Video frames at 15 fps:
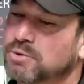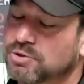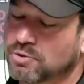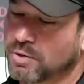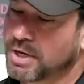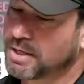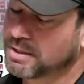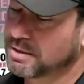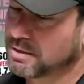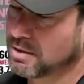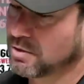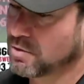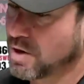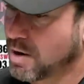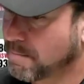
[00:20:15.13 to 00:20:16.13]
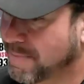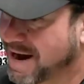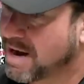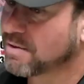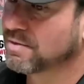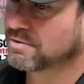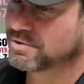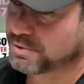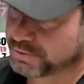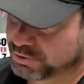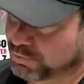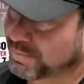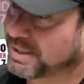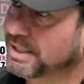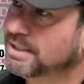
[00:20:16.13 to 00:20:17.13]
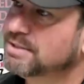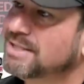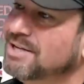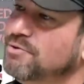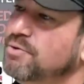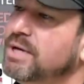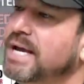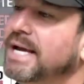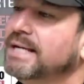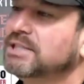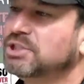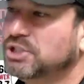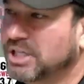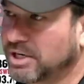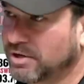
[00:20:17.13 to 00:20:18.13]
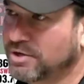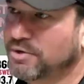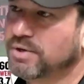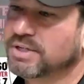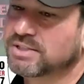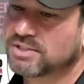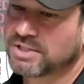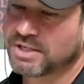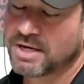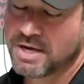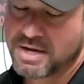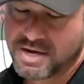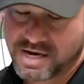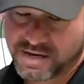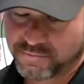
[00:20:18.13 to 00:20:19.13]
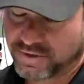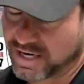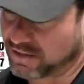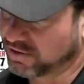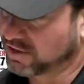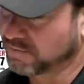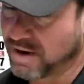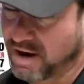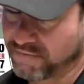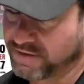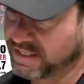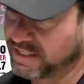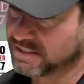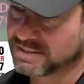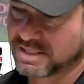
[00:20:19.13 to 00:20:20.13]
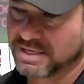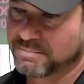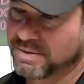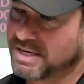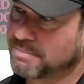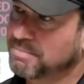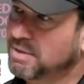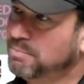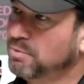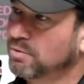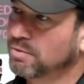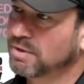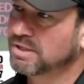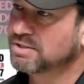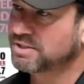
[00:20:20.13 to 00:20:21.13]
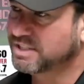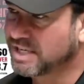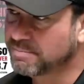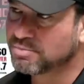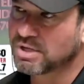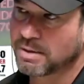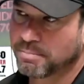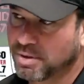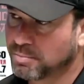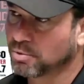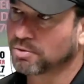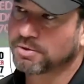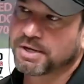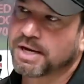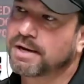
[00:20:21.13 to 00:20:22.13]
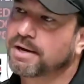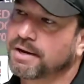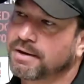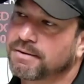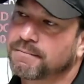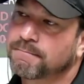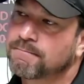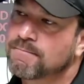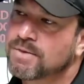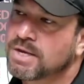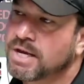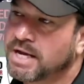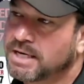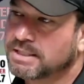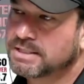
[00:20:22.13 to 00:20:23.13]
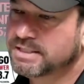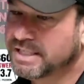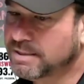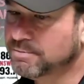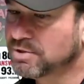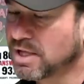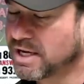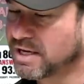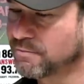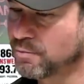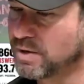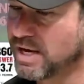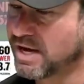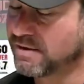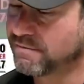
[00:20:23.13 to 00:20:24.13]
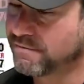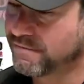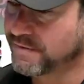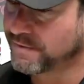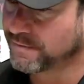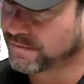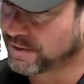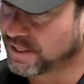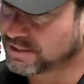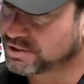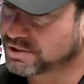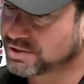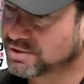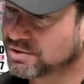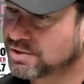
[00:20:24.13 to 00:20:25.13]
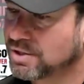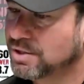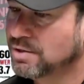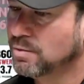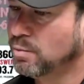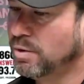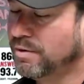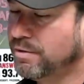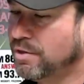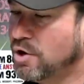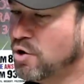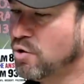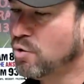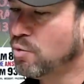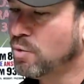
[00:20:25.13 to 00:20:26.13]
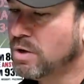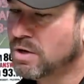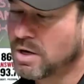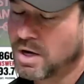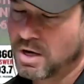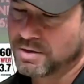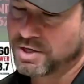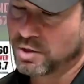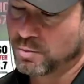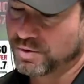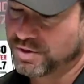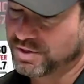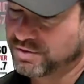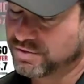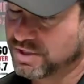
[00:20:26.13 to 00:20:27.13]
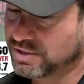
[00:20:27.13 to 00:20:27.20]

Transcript: what's great. You know, about social media is that you can share and you can see. And when I look at my feed, it's like, man, people. It seems like people are getting it and it seems like if we had fair elections with no uh, you know with these